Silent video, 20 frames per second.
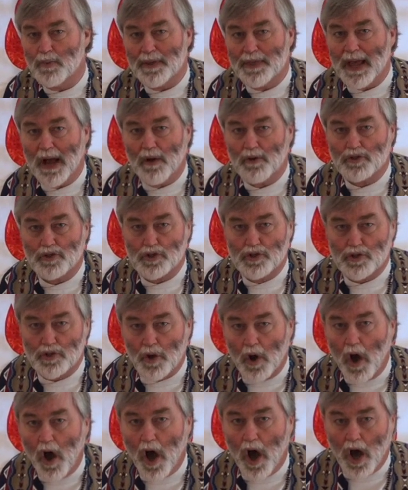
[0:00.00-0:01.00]
without
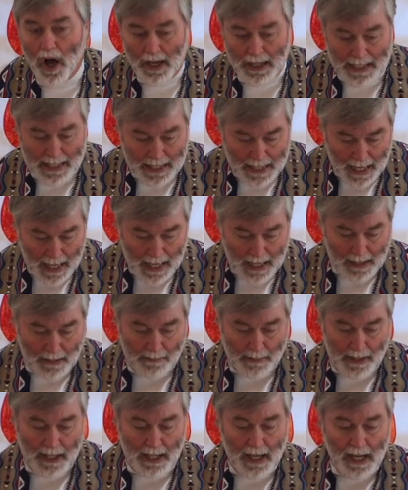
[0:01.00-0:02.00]
straw
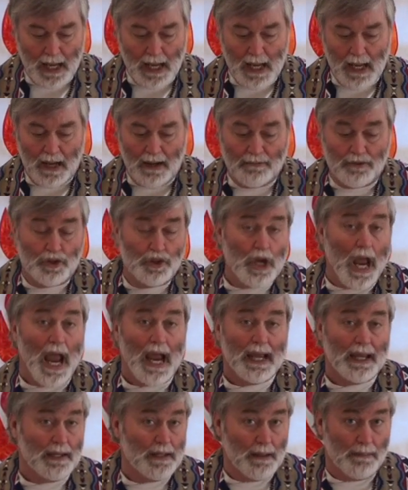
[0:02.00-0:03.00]
economy, of
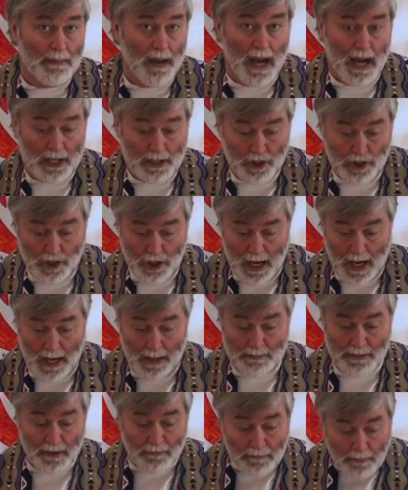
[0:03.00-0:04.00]
jack-in-the-box
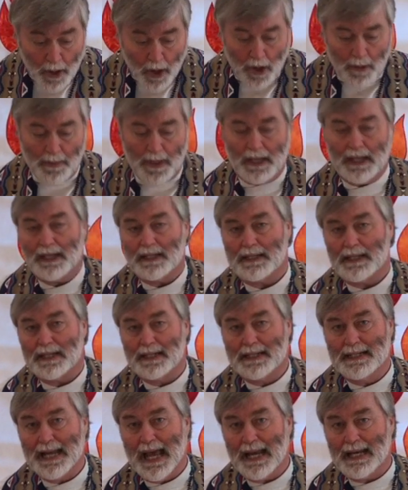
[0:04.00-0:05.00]
jobs, of permanent
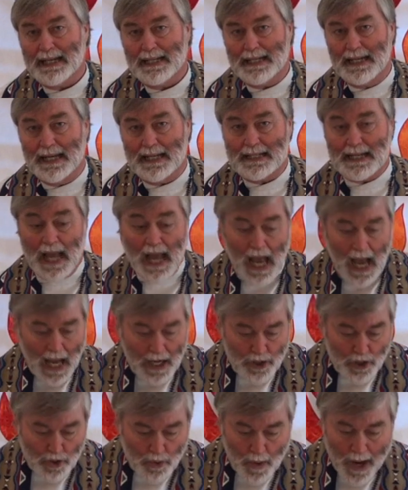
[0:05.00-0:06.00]
indebtedness, a
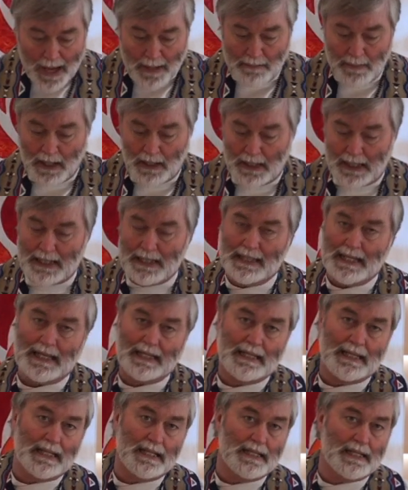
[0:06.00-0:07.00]
treadmill
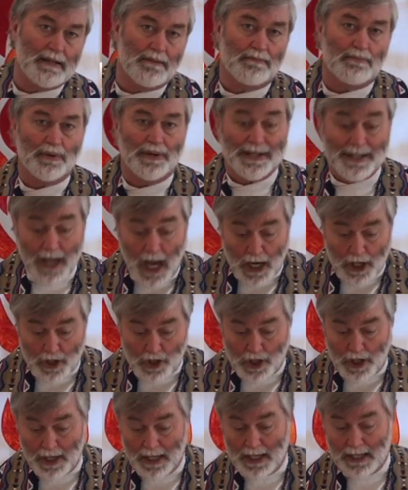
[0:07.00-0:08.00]
existence of
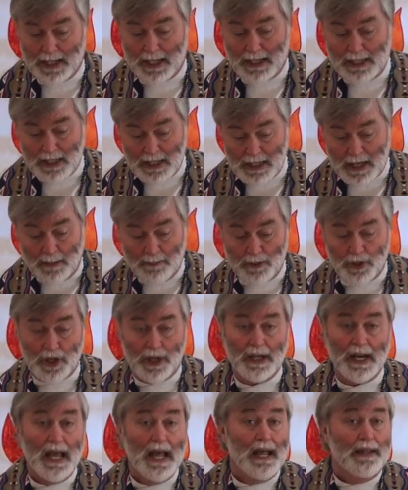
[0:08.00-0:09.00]
production and
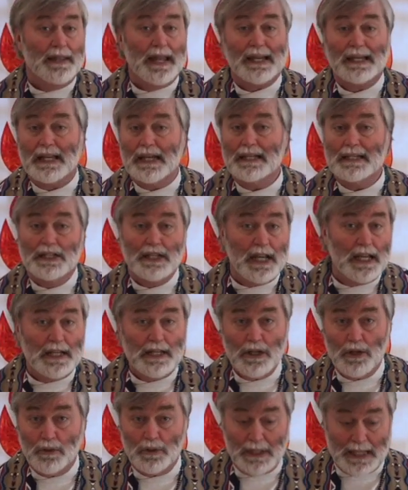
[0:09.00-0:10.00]
consumption that
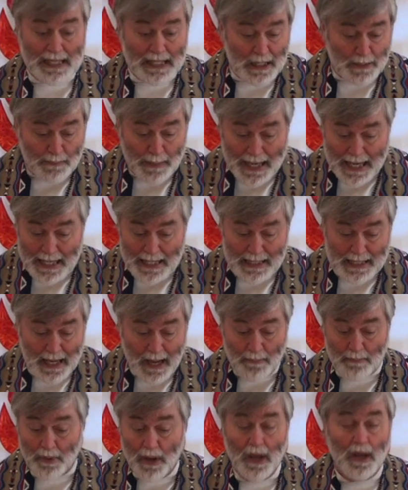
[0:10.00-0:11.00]
continually speeds
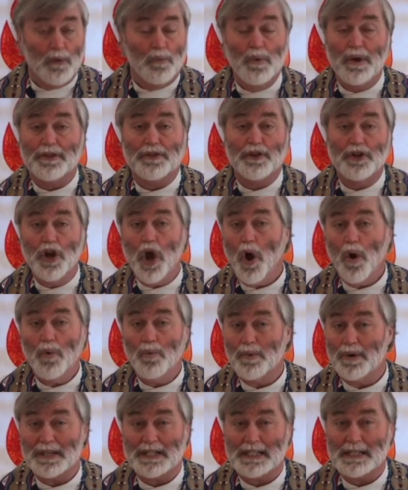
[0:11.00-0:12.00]
up with no
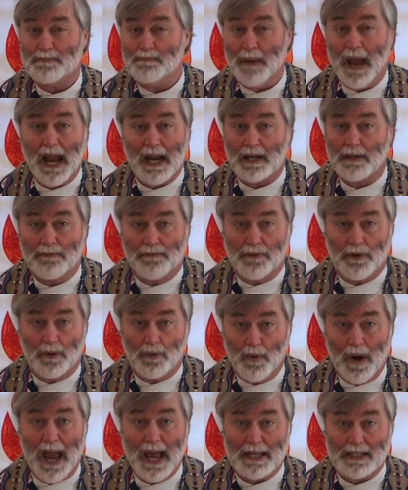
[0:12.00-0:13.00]
respect for
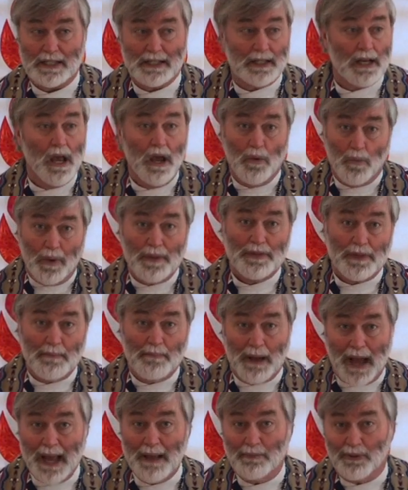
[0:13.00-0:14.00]
rest, what the
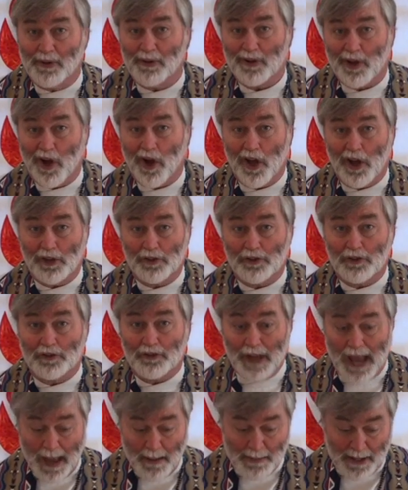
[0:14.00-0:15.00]
Bible calls
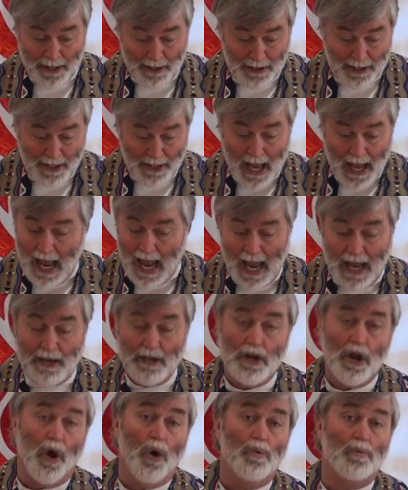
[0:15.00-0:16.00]
Sabbath,
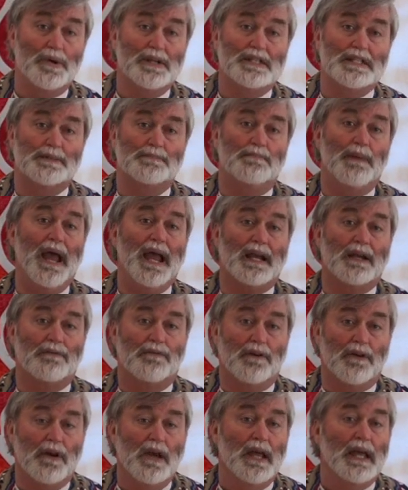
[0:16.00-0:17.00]
and no respect
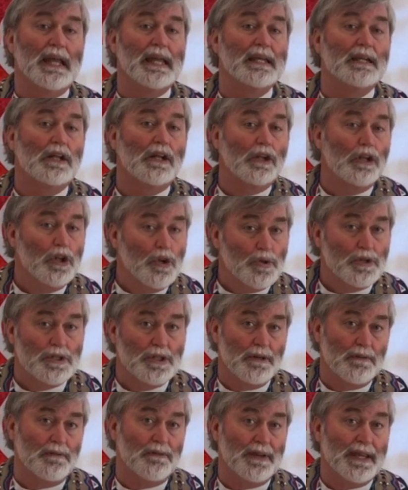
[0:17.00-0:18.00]
for
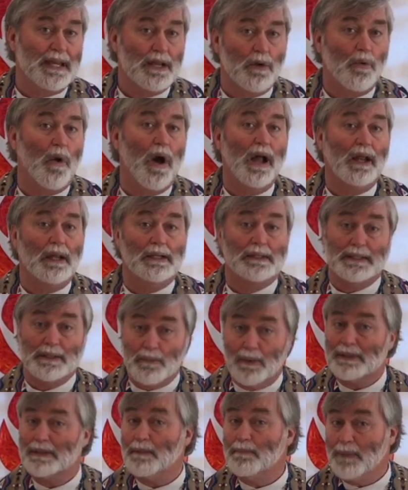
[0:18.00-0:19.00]
inclusive equality,
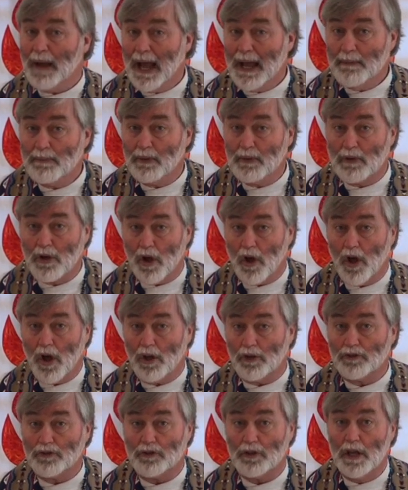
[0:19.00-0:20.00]
what the Bible
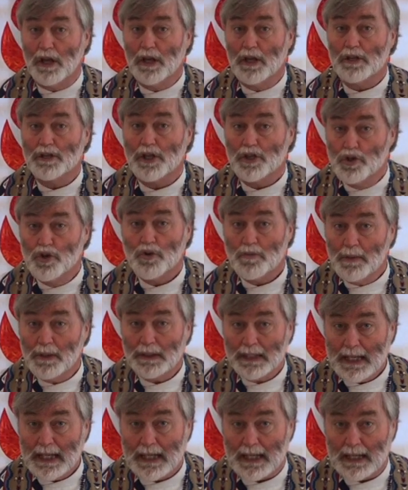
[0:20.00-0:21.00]
calls the
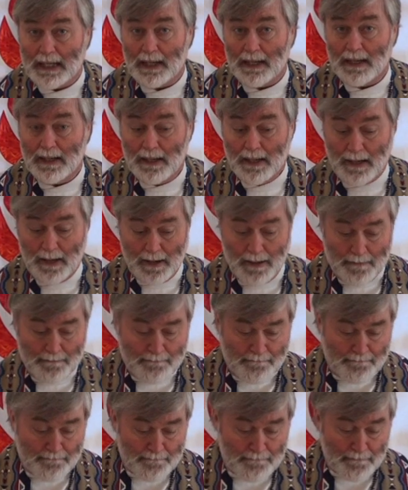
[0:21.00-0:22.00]
Jubilee.
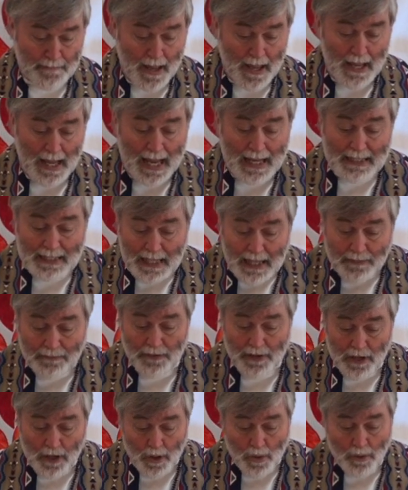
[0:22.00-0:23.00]

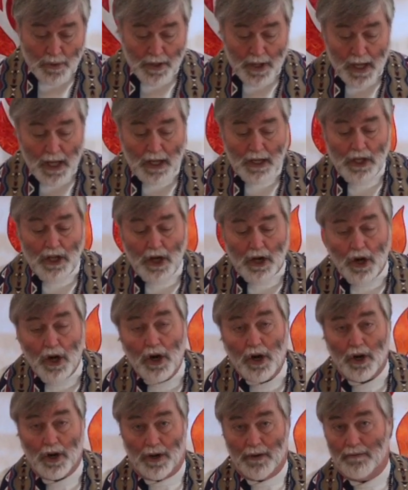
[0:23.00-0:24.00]
Antifa youth
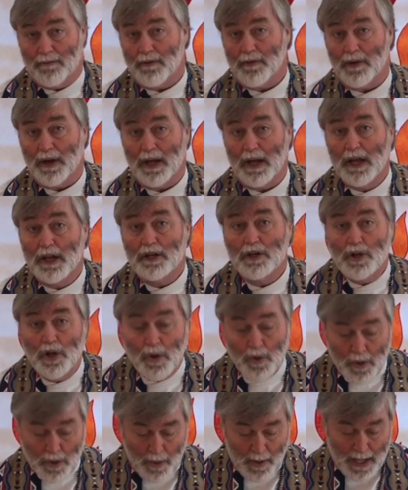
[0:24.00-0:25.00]
yearn for a
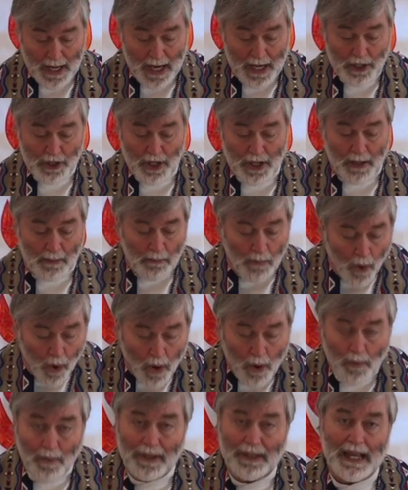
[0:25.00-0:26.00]
new creation, a
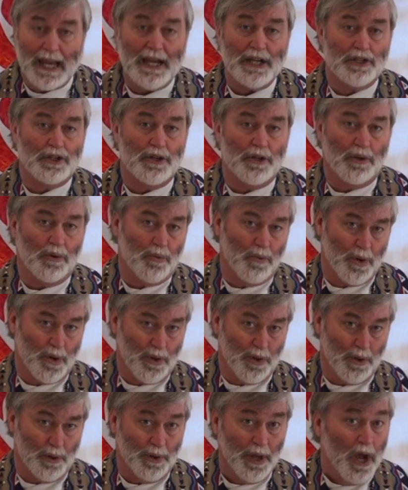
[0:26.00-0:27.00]
more relational
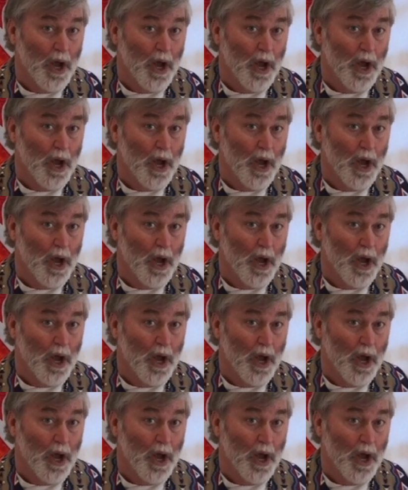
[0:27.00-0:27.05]
world,